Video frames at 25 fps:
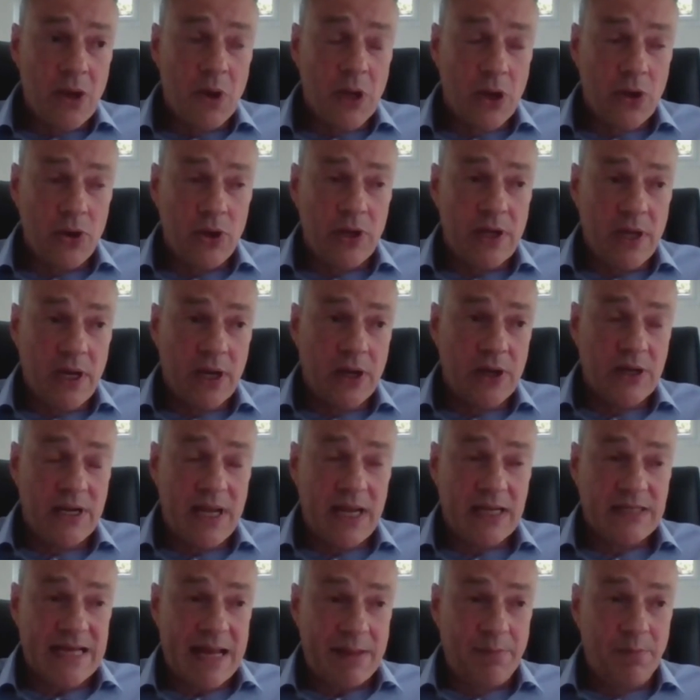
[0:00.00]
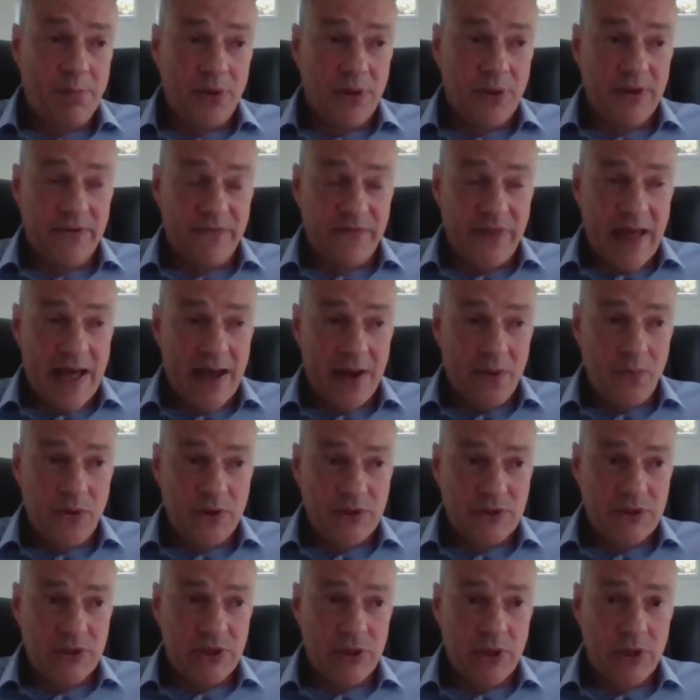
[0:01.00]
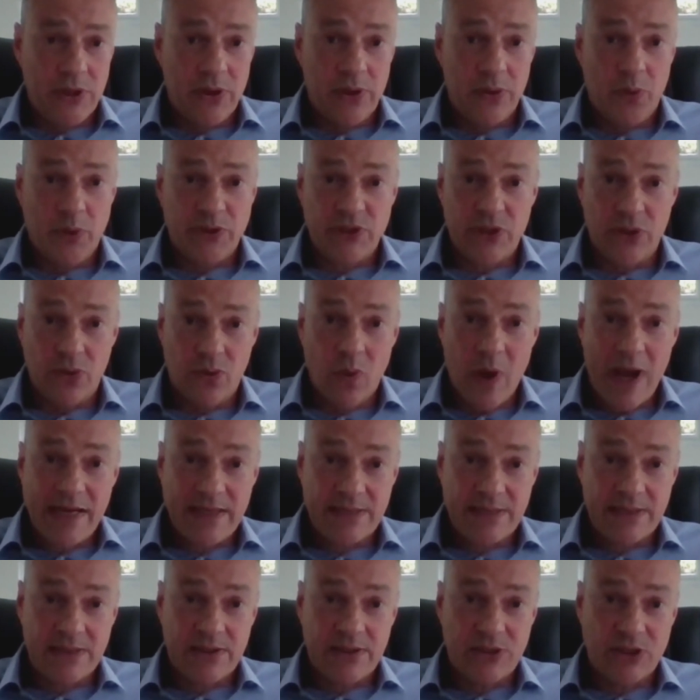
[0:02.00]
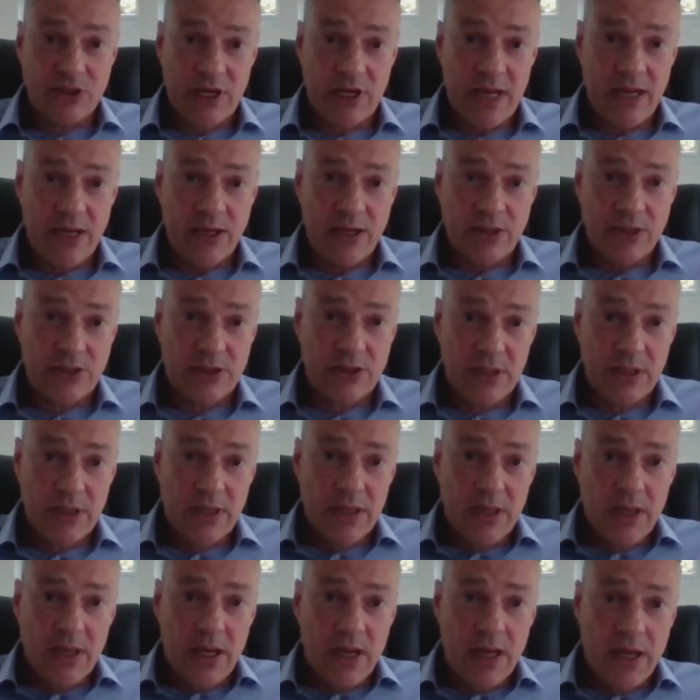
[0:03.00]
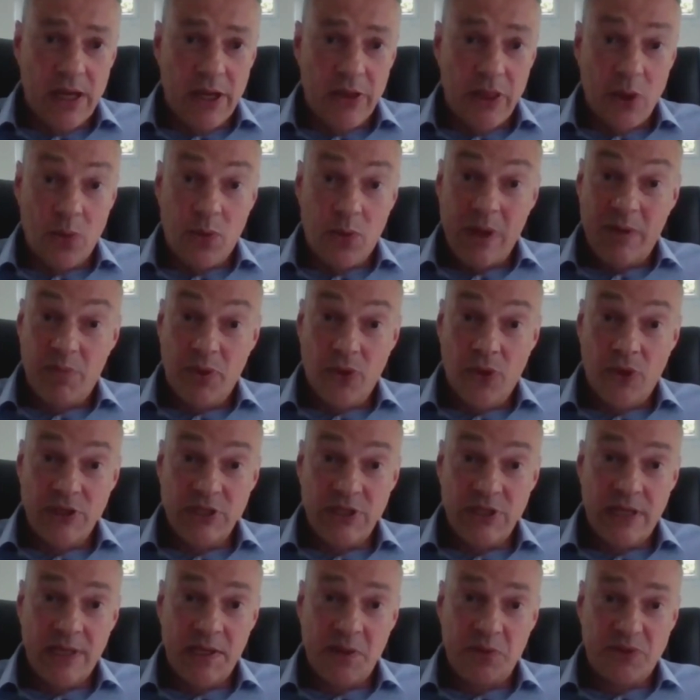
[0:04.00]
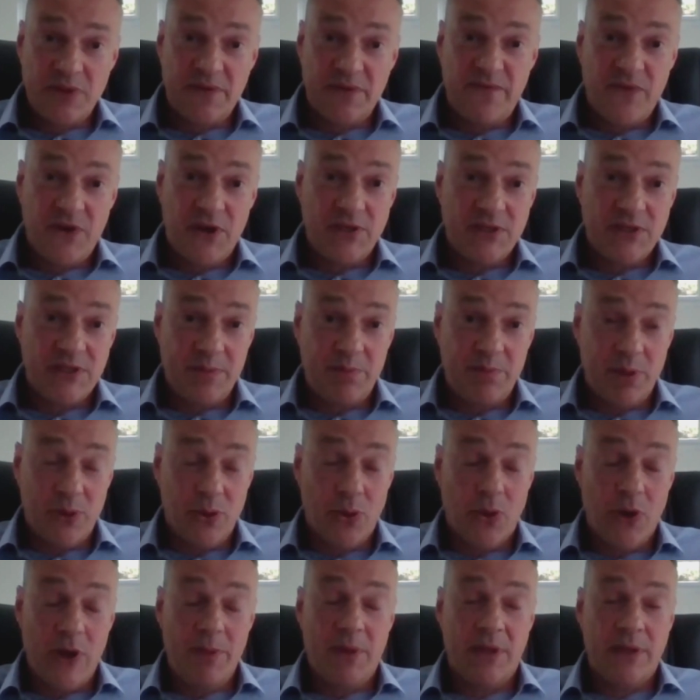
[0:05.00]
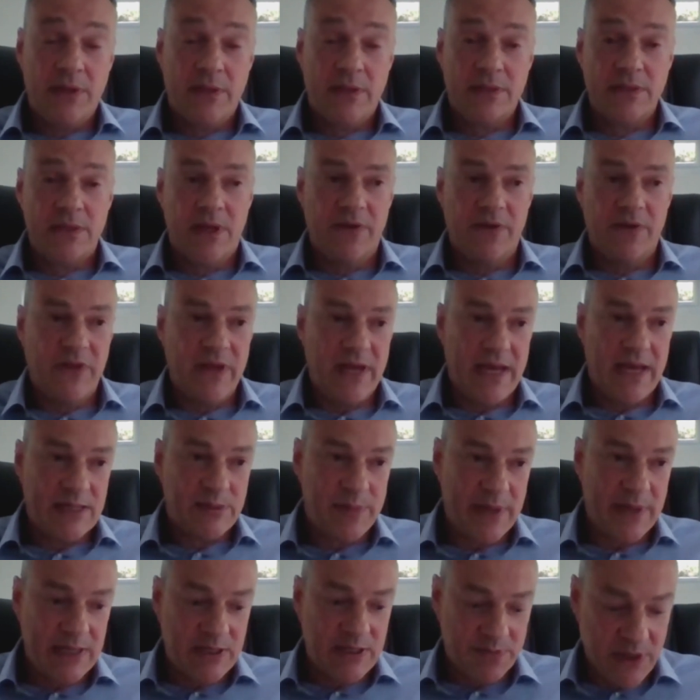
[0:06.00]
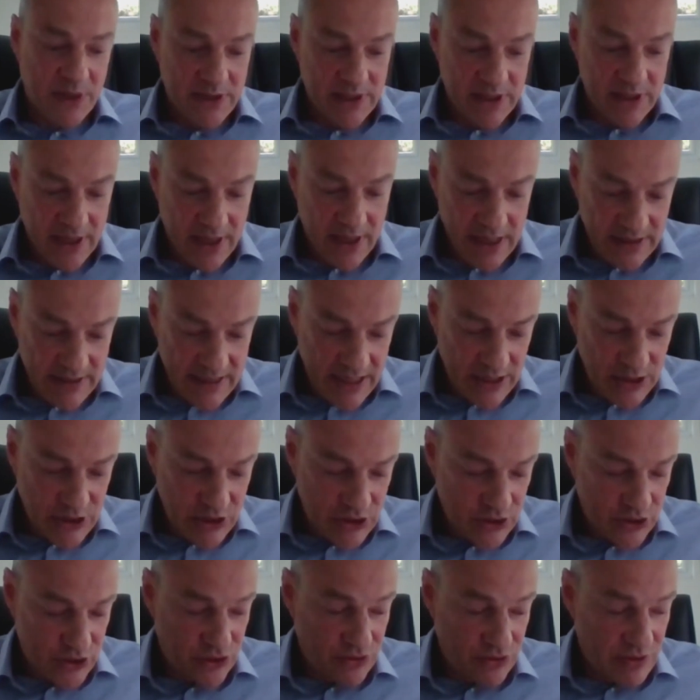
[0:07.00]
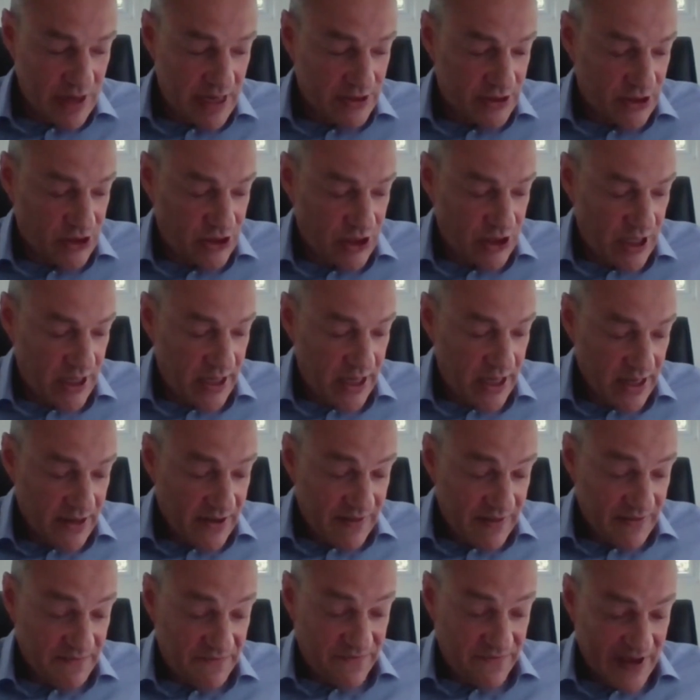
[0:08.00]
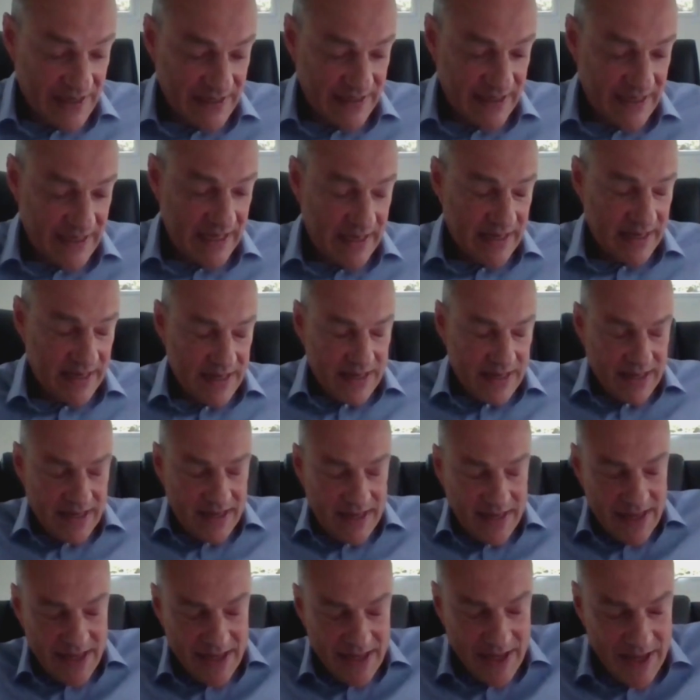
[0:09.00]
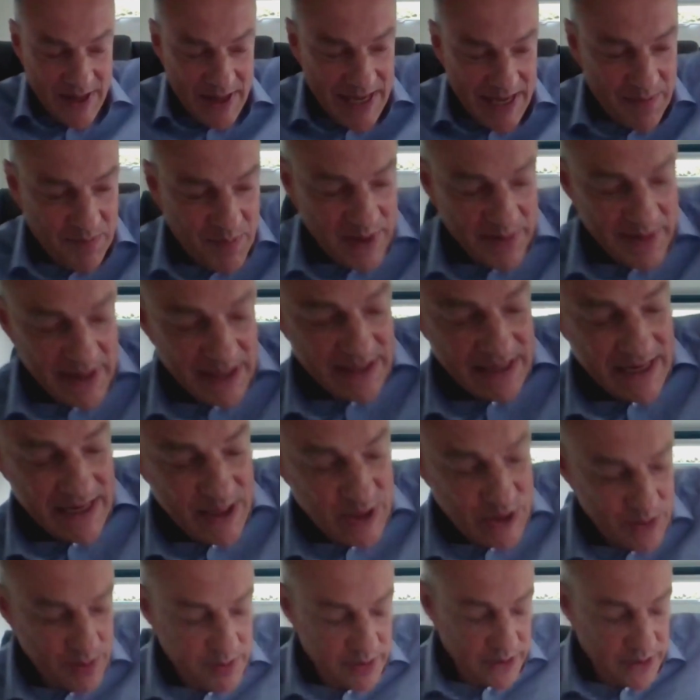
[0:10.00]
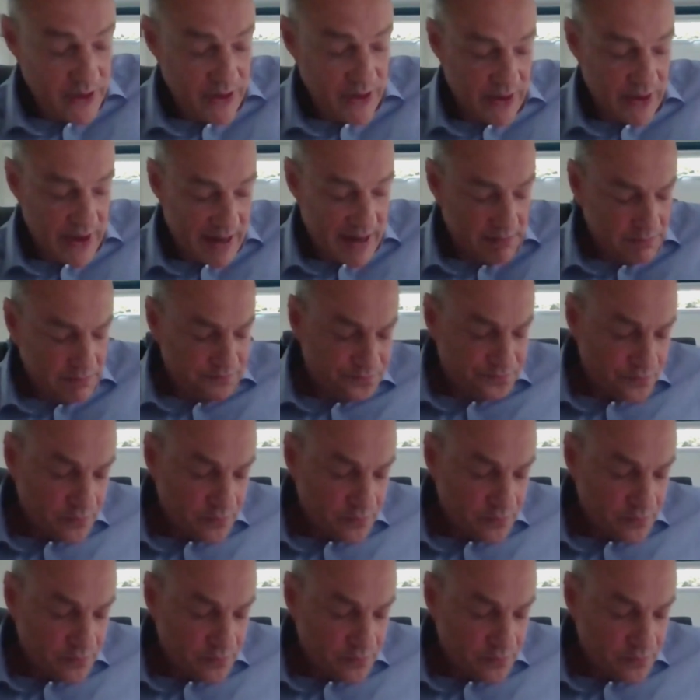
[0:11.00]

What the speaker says: good example of that was the West change that we brought in. It was the first deployment of the Airspace Modernisation strategy, the FASI implementation program.